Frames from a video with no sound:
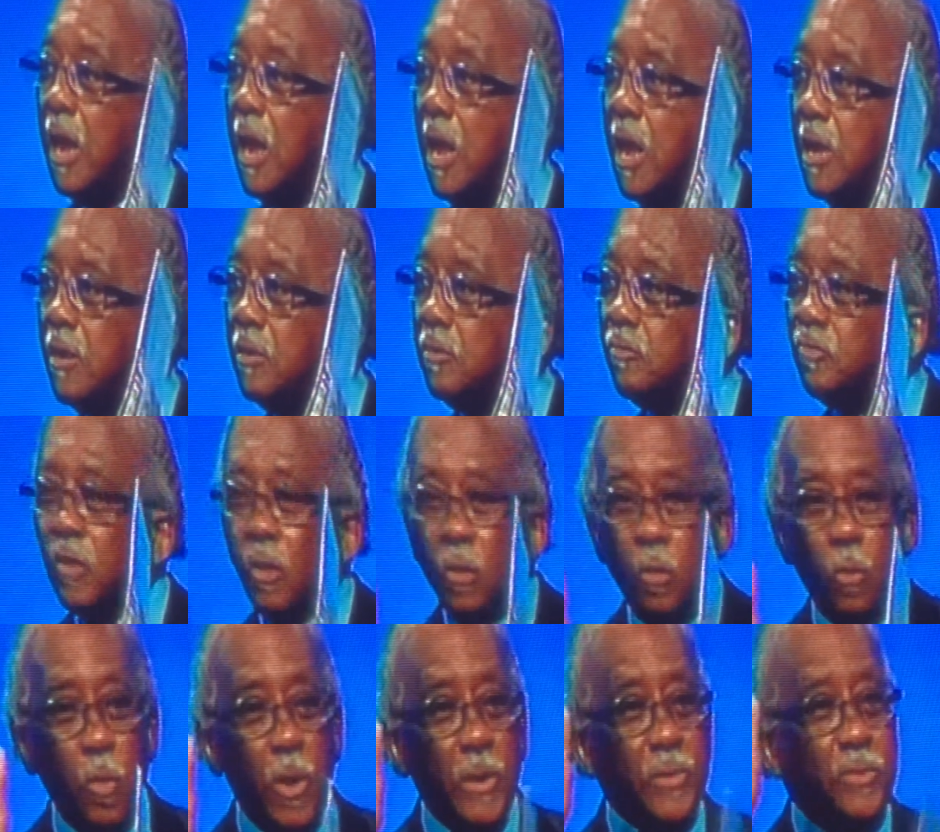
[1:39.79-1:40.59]
And
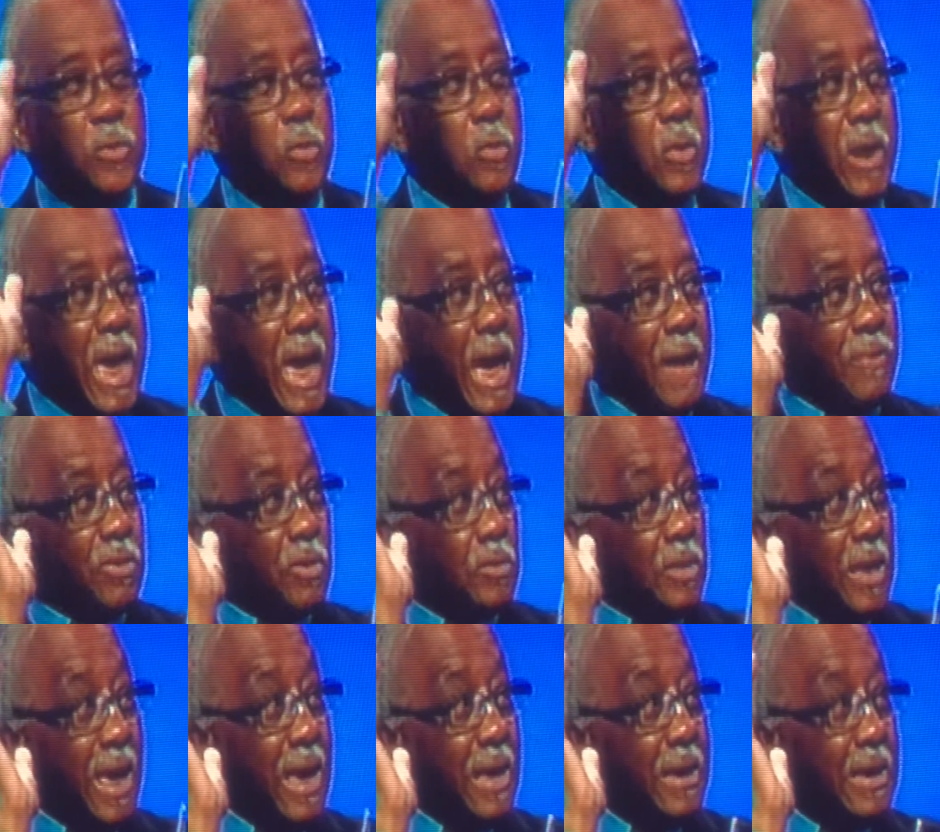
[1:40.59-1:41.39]
so what you have
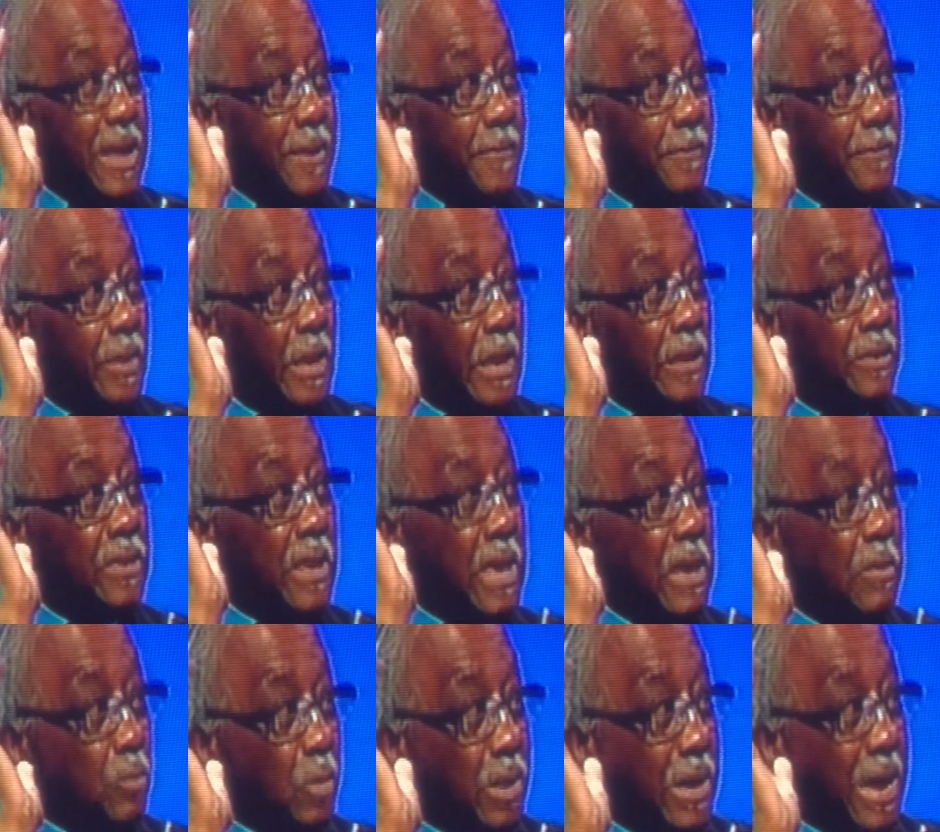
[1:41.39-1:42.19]
today,
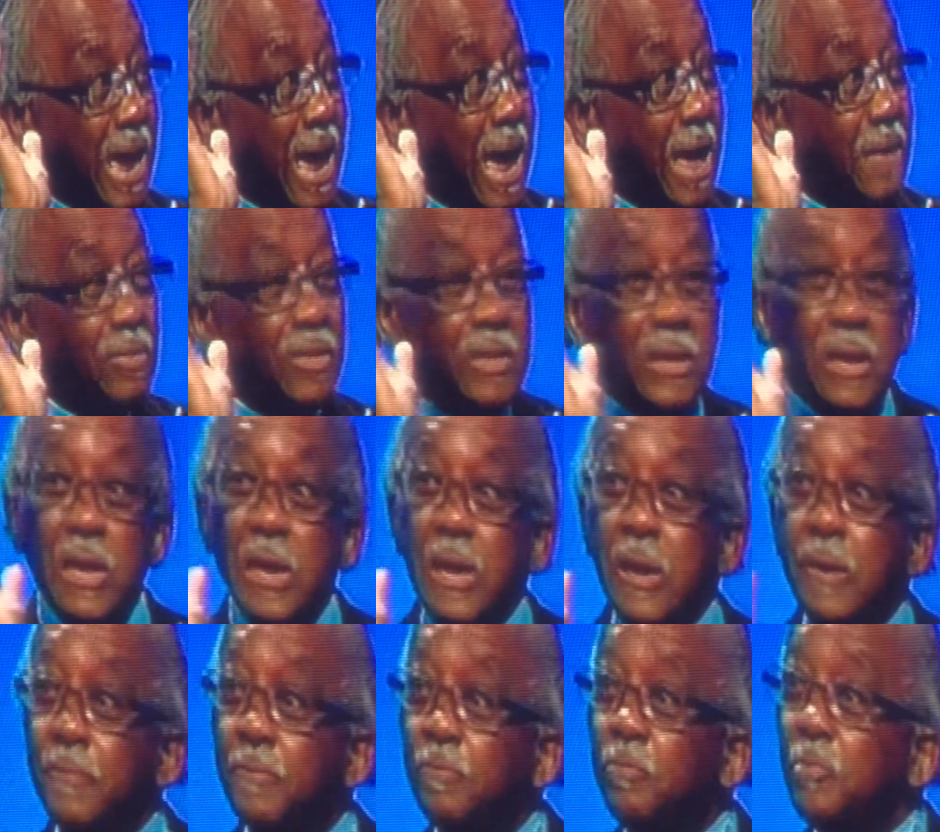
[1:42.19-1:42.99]
then we had
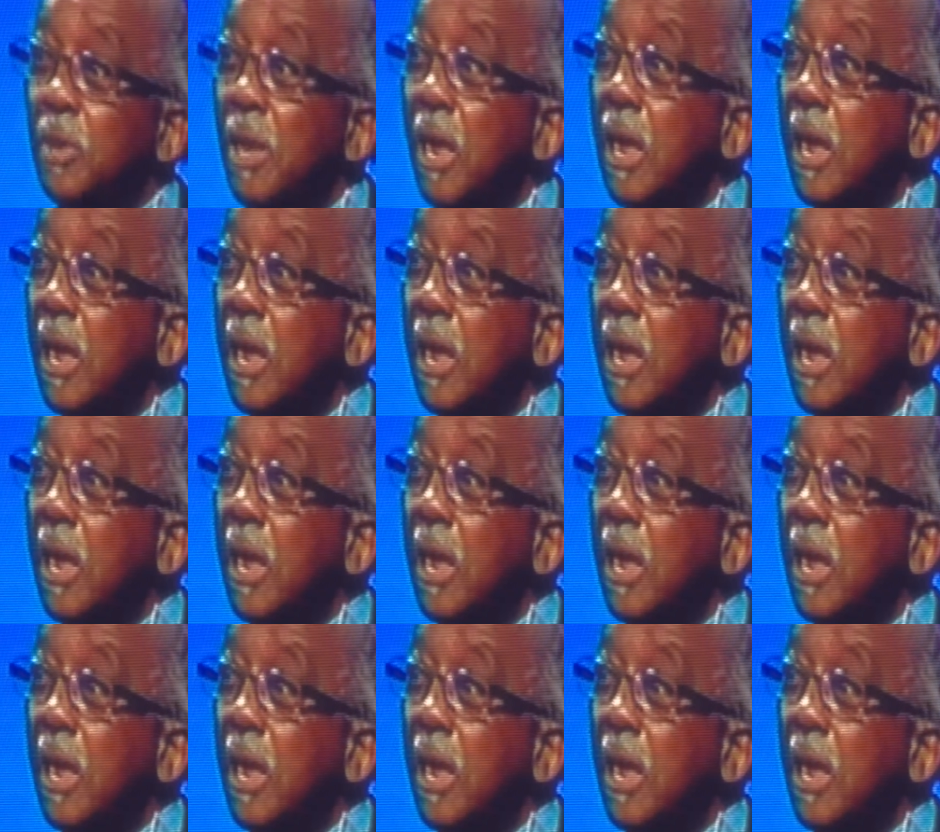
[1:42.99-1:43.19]
the